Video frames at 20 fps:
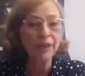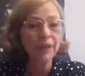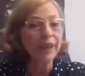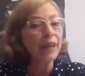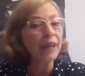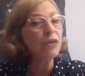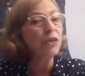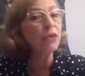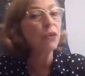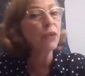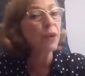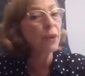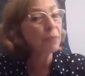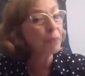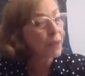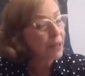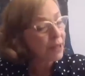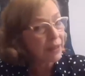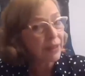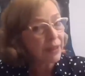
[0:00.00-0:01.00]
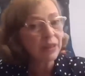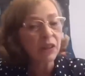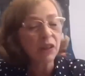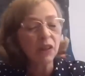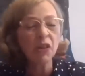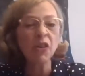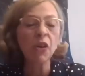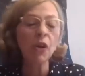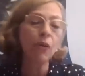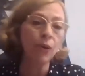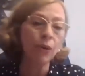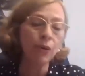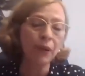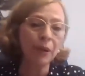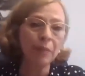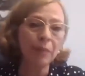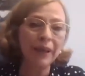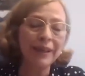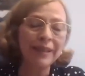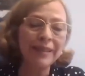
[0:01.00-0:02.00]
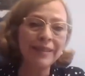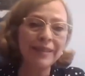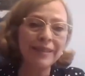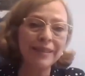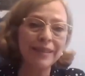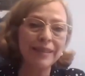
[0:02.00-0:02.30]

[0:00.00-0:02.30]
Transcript: Can you repeat it slowly, please?